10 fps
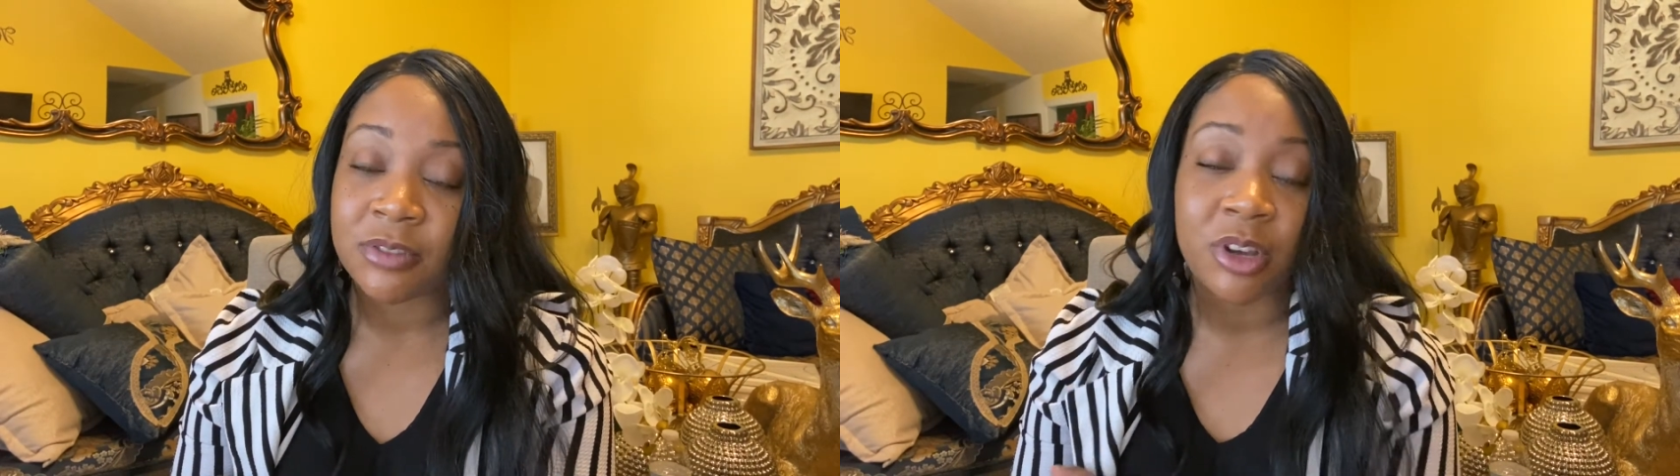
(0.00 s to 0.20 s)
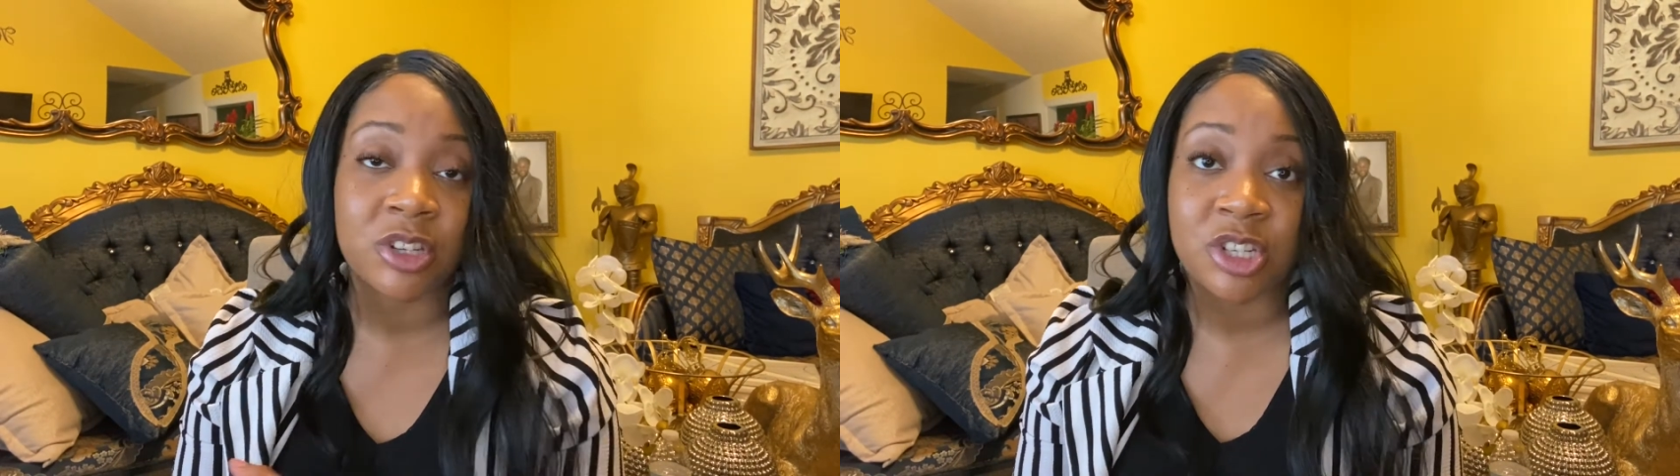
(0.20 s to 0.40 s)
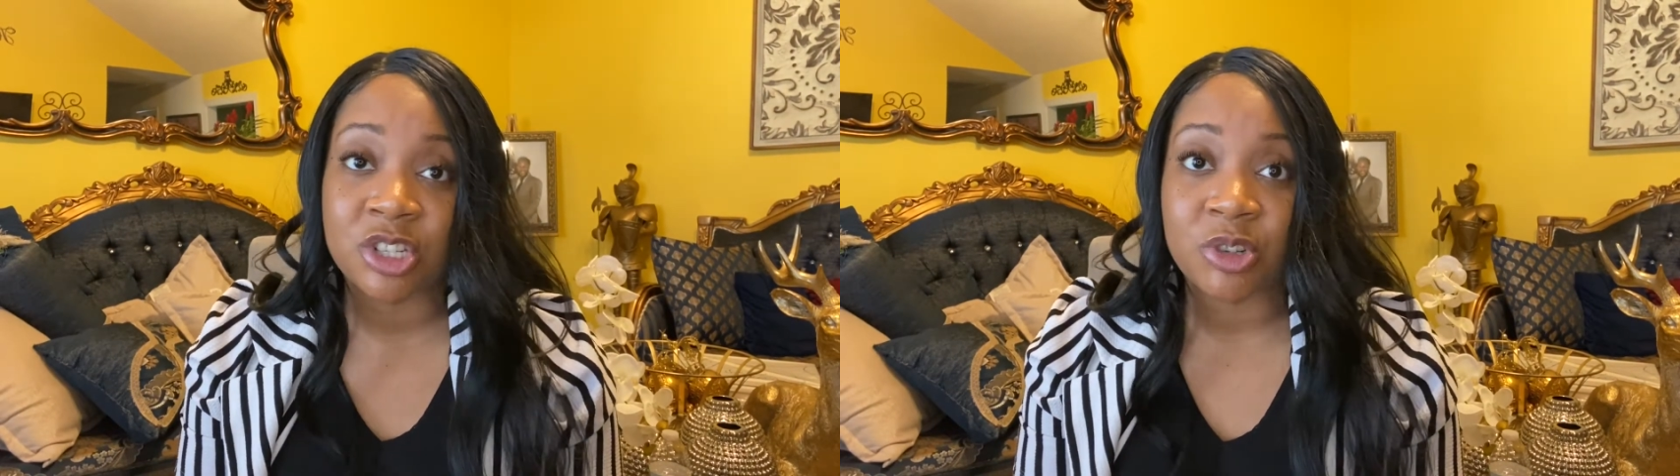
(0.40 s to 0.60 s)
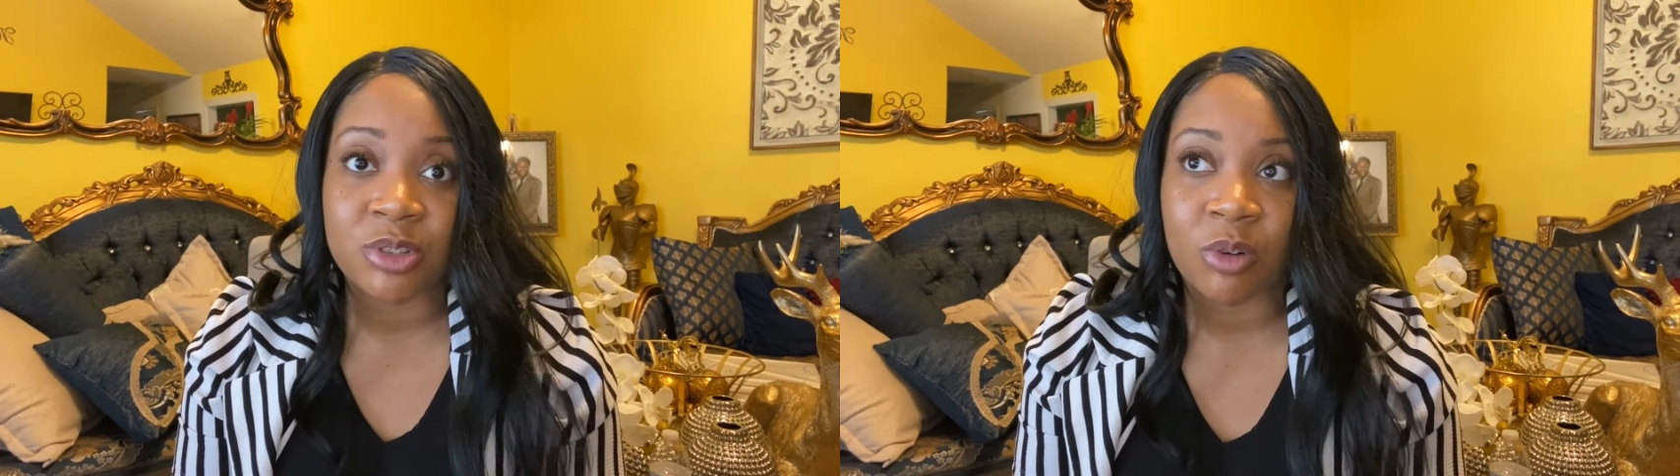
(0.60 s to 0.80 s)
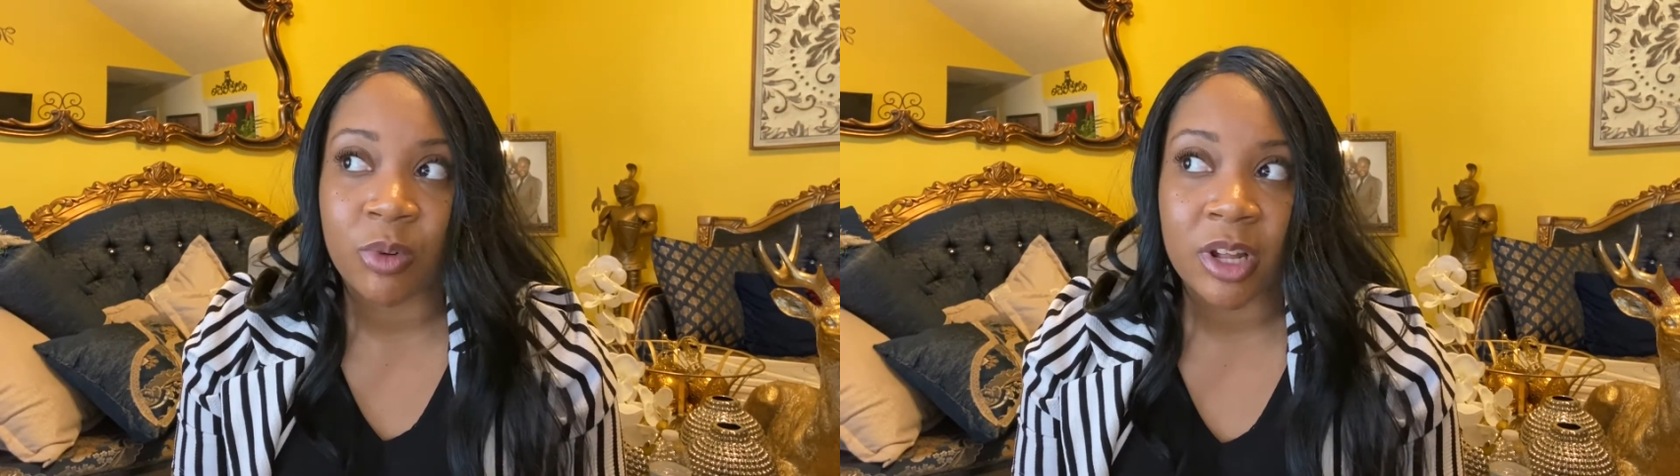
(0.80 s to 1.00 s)
You can just use
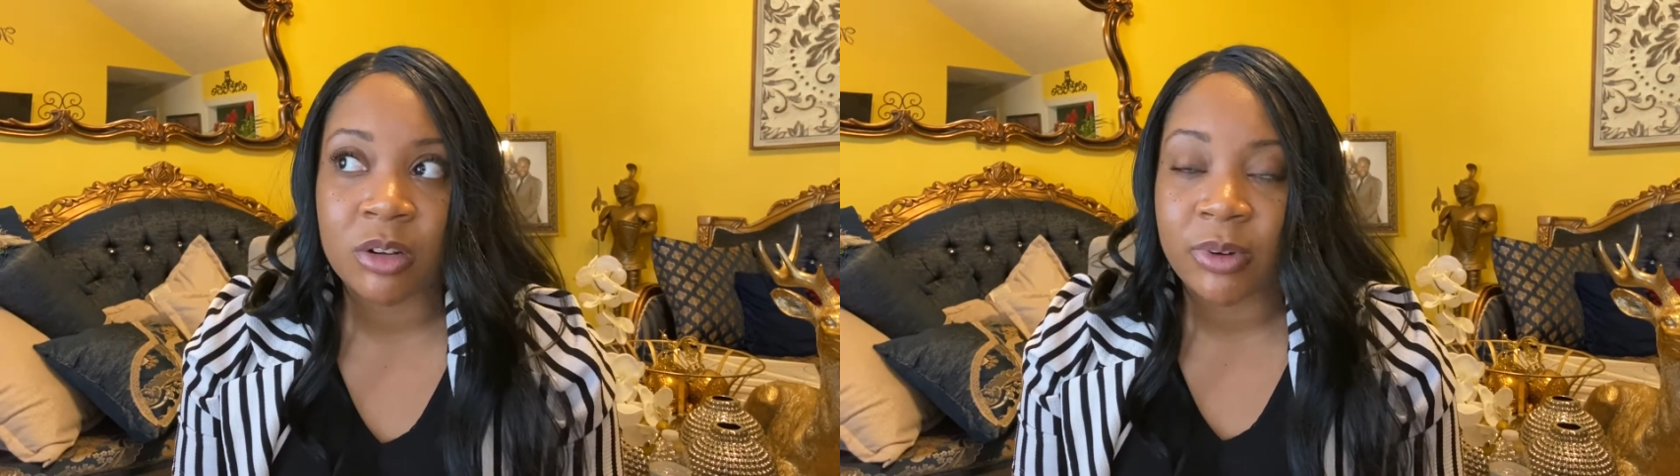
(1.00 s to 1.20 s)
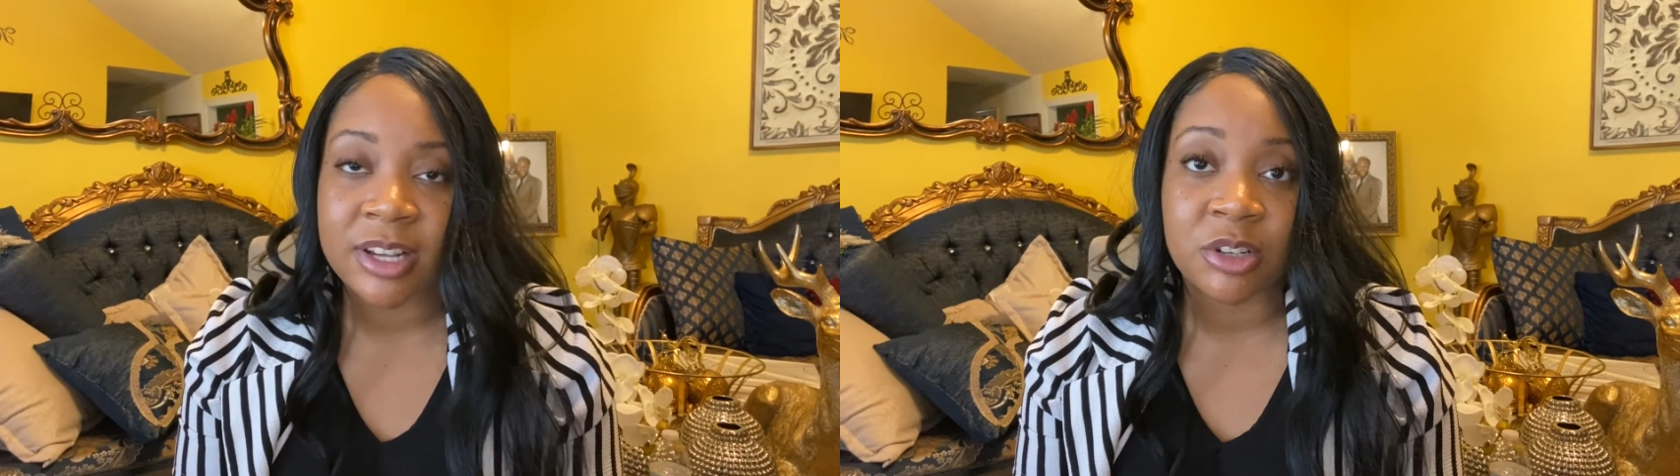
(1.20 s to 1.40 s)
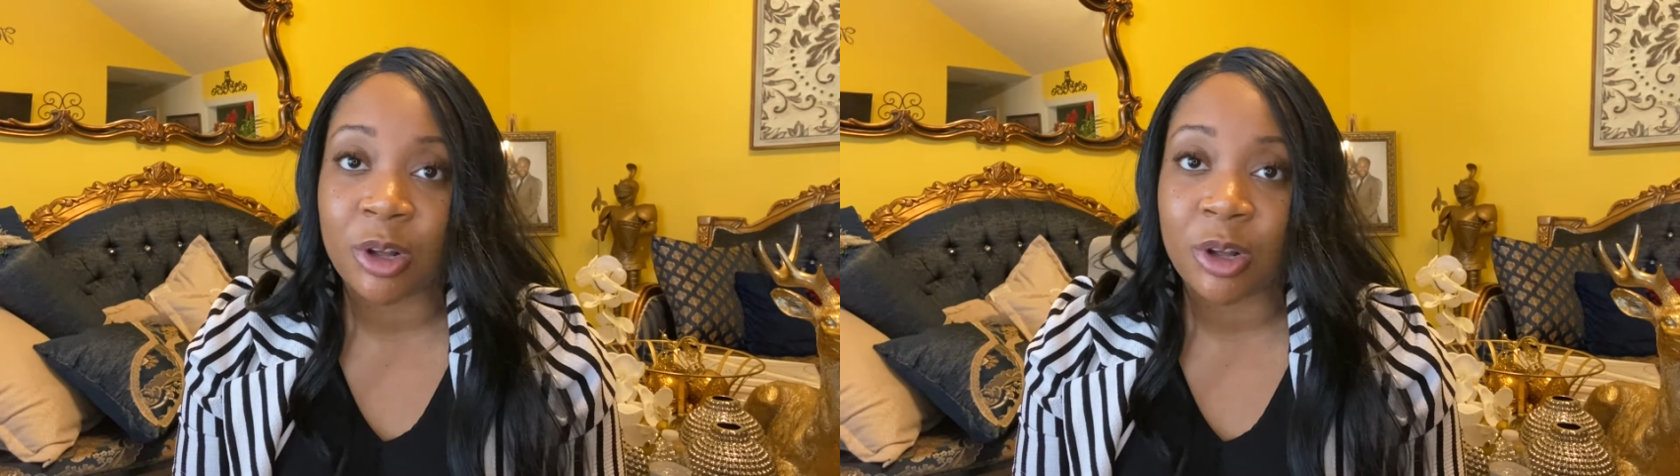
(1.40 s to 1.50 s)
a regular razor.